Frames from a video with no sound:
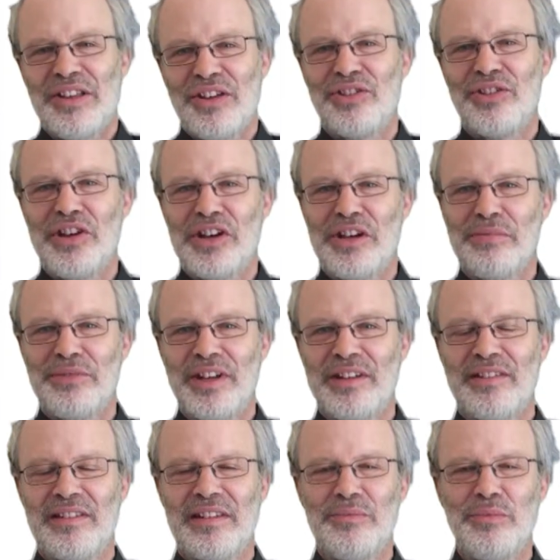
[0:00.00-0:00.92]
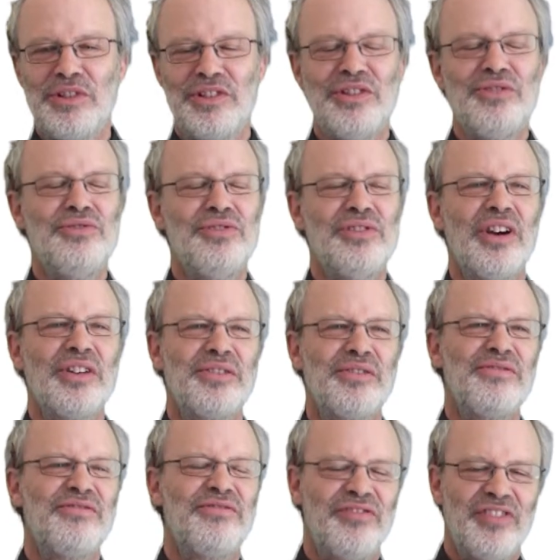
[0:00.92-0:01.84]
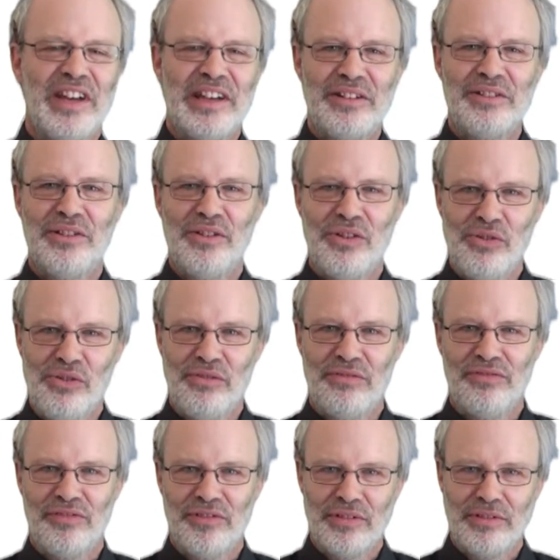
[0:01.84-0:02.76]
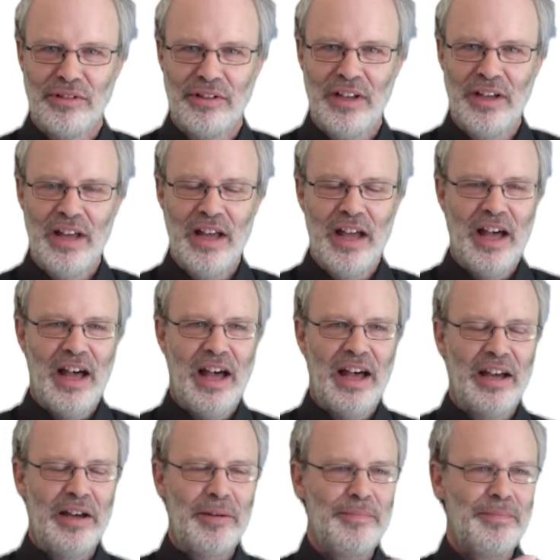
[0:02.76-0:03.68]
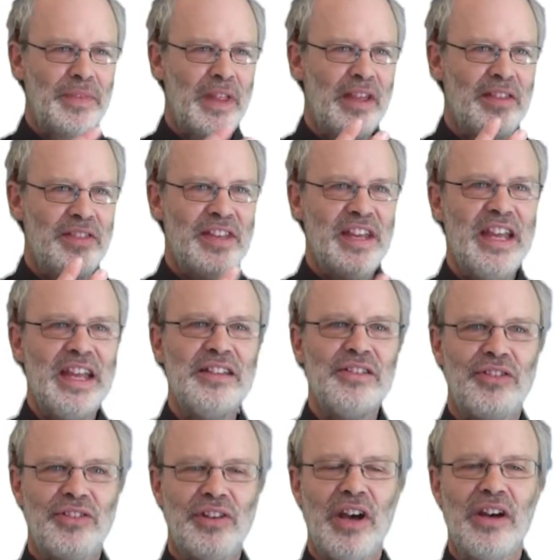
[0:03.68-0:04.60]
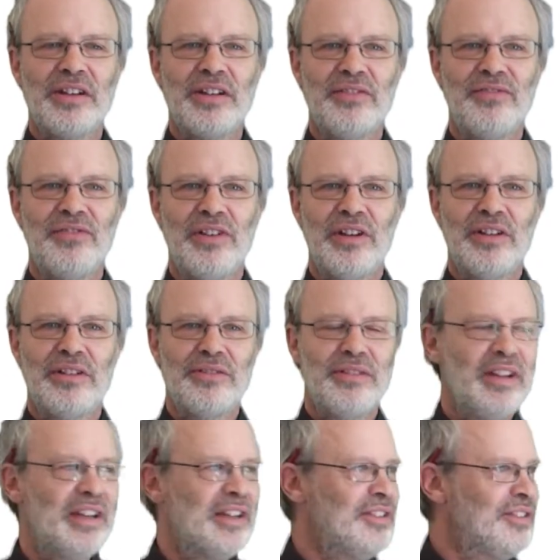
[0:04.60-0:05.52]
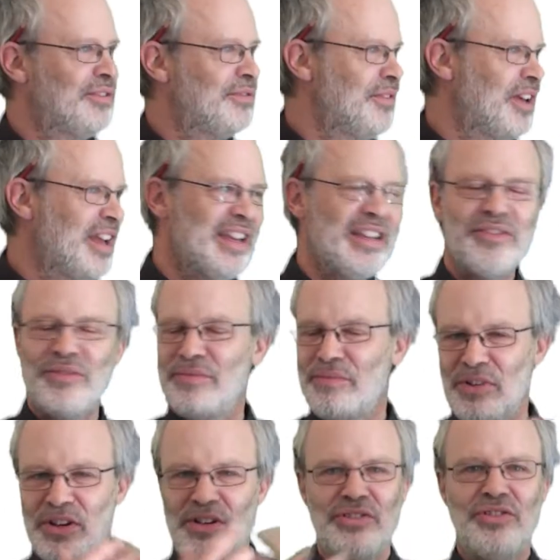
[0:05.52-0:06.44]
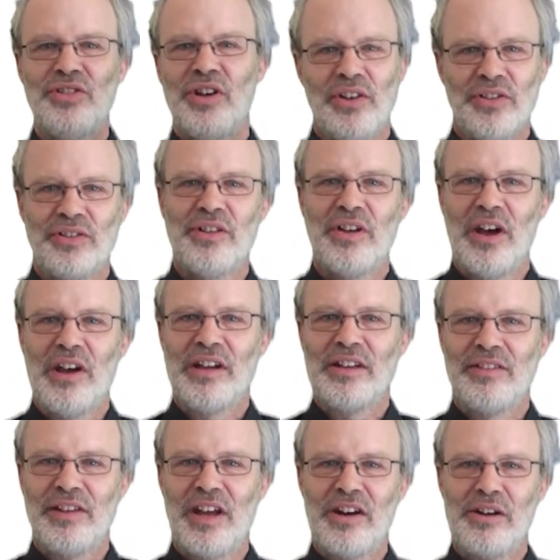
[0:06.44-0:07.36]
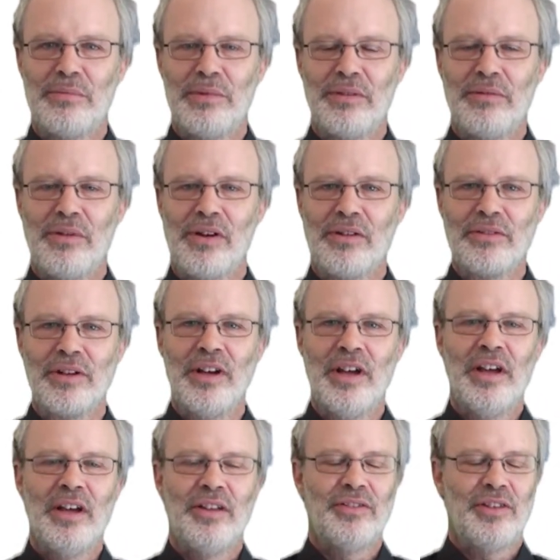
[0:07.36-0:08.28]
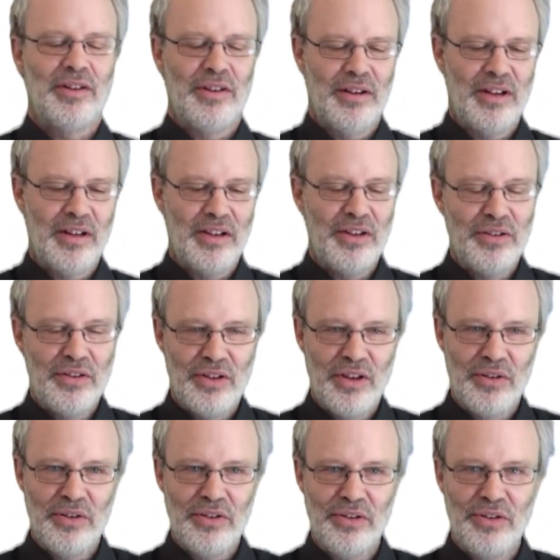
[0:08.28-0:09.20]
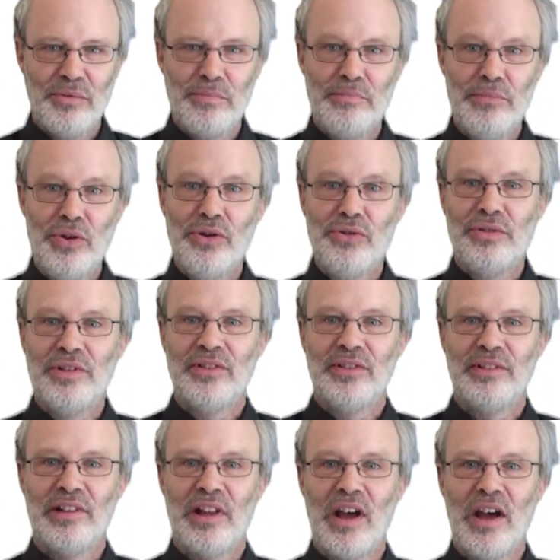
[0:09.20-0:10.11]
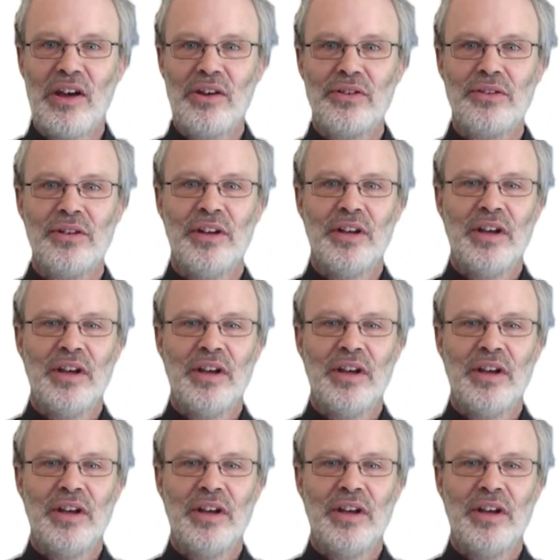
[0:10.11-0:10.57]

circumstances in which you just feel awful. The inside of you is just going terribly wrong. So your mood is low,